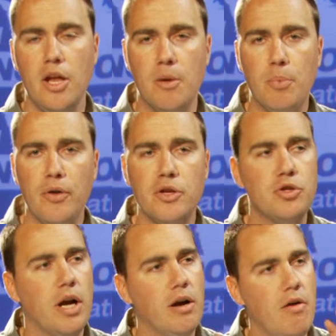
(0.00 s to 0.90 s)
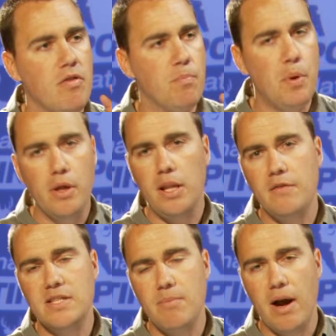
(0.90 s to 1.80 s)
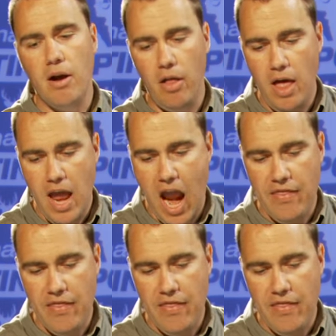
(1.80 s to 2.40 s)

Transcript: you pull the trigger, the bullet leaves the barrel,